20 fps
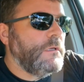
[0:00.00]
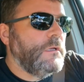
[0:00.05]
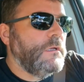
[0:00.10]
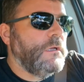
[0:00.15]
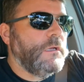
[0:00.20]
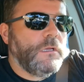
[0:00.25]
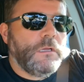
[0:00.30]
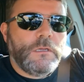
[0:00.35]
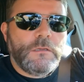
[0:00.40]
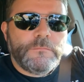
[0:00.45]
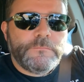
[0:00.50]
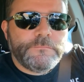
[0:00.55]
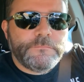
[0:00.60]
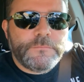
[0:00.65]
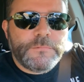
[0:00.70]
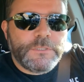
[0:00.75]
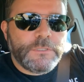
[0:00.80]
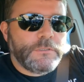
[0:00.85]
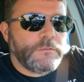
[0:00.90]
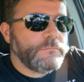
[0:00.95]

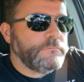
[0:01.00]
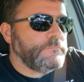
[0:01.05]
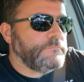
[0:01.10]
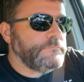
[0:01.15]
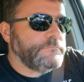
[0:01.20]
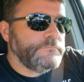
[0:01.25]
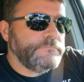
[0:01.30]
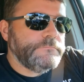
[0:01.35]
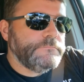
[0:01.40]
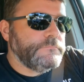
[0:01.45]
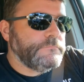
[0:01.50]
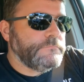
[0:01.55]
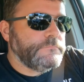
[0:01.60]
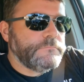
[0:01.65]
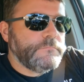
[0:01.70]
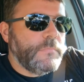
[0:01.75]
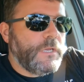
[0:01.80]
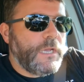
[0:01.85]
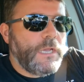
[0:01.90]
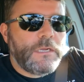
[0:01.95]
You know,
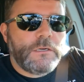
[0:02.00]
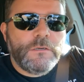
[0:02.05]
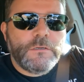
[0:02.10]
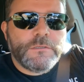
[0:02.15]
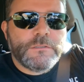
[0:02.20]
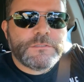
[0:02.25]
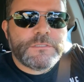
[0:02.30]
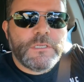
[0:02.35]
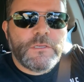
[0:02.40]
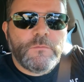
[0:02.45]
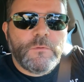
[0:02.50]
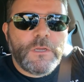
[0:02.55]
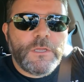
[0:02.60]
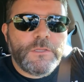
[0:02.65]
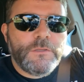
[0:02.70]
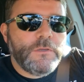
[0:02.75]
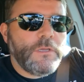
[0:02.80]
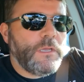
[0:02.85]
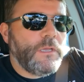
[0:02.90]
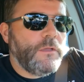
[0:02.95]
I don't understand why
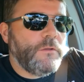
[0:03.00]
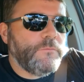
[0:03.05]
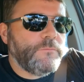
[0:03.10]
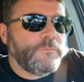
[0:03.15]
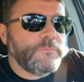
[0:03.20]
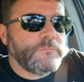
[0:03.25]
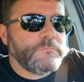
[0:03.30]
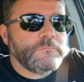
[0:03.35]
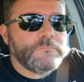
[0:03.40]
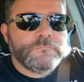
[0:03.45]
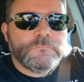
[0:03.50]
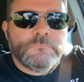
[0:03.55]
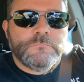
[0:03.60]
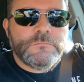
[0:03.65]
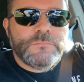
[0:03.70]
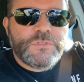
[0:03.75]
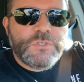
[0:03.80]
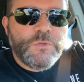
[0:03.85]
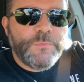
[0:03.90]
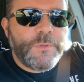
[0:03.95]
you have
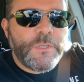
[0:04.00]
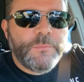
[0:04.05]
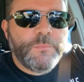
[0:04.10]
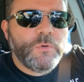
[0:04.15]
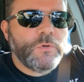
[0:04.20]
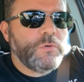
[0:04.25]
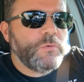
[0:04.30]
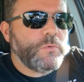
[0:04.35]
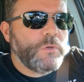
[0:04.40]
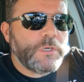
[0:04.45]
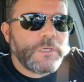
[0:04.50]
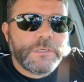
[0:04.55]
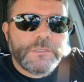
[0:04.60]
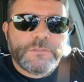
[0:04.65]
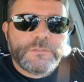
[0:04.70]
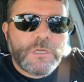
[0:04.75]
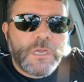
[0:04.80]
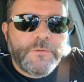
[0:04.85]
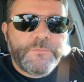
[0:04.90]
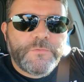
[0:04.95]
two people working a
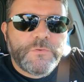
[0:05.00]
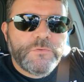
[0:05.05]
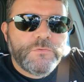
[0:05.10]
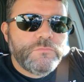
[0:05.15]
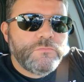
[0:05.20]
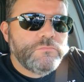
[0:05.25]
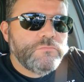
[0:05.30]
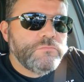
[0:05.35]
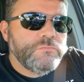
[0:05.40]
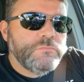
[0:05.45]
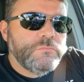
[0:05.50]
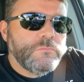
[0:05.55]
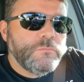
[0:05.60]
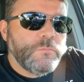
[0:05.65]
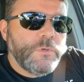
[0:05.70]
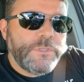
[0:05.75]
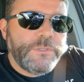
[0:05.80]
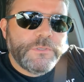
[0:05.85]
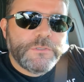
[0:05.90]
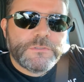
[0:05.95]
drive-through
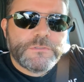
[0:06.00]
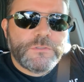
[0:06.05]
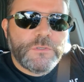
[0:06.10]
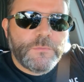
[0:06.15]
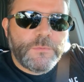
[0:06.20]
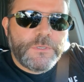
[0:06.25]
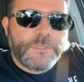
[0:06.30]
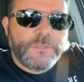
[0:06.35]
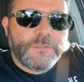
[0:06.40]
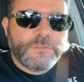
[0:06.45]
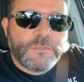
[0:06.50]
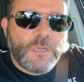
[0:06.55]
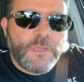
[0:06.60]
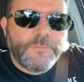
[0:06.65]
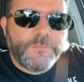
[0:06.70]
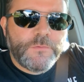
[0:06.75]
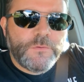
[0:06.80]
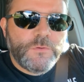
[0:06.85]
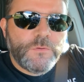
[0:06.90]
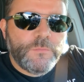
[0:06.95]
when there's nobody in the
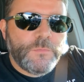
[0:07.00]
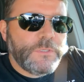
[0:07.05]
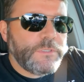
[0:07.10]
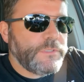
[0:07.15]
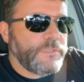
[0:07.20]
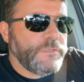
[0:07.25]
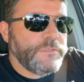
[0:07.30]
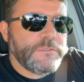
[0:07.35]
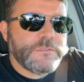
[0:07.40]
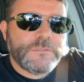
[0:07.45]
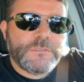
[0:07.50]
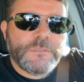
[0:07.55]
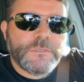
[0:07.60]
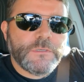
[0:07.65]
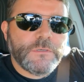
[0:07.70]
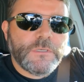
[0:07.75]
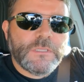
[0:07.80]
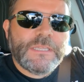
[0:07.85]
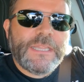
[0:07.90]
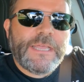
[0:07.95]
drive-through, but there's, you
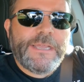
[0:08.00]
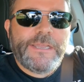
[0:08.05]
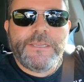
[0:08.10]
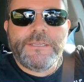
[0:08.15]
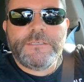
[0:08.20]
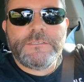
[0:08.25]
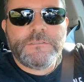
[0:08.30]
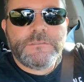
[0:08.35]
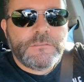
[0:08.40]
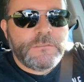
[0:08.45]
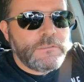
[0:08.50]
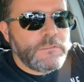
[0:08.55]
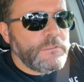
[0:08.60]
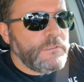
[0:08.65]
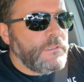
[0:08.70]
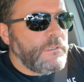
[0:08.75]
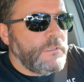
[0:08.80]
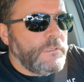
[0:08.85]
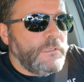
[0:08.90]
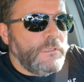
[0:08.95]
know, a line
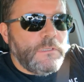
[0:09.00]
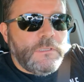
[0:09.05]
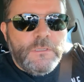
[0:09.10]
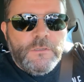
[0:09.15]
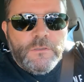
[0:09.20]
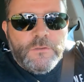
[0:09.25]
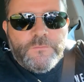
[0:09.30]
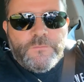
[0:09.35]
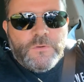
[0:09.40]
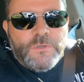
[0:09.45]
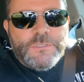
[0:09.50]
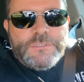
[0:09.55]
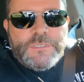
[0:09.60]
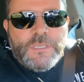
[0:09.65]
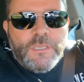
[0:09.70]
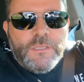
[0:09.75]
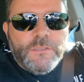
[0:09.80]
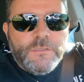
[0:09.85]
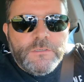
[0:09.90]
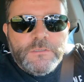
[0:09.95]
for a
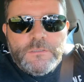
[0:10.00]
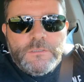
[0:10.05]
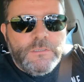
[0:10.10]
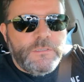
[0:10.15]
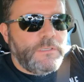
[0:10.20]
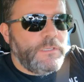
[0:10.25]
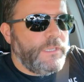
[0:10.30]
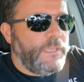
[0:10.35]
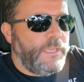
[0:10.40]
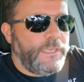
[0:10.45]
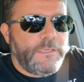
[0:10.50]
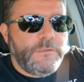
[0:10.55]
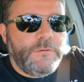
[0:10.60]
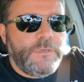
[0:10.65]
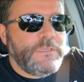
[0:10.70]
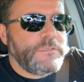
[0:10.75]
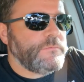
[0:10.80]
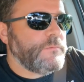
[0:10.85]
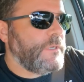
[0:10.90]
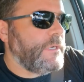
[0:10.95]
teller.
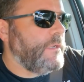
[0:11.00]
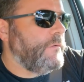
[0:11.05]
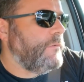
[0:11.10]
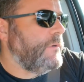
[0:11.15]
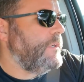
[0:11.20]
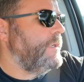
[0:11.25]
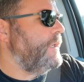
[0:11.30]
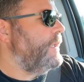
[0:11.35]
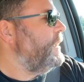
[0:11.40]
Anyways, whatever.